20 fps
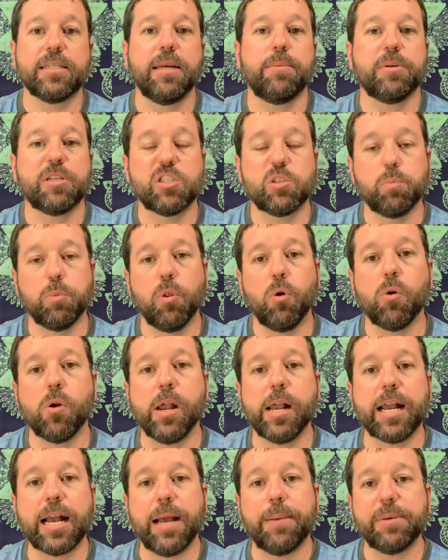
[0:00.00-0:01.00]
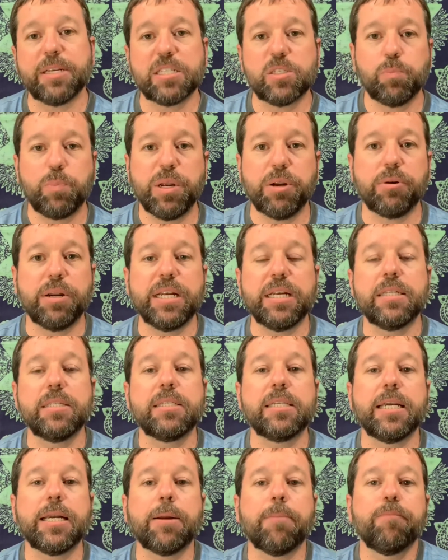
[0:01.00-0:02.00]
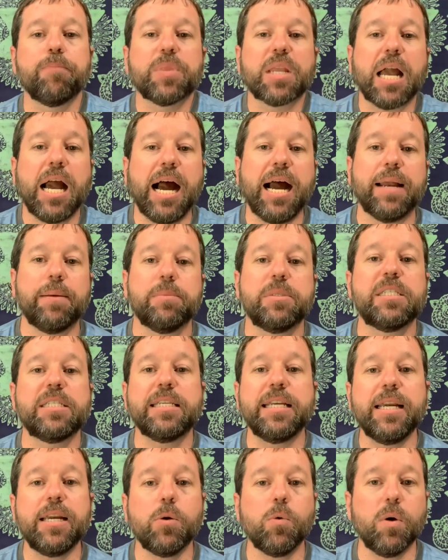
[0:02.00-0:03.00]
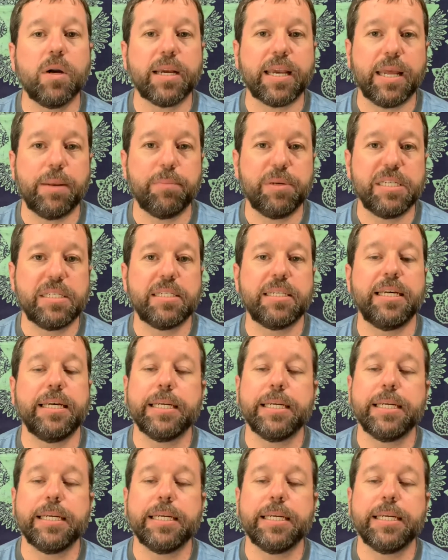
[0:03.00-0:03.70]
I'm exploring. I'm experiencing. I'm seeing what can be seen,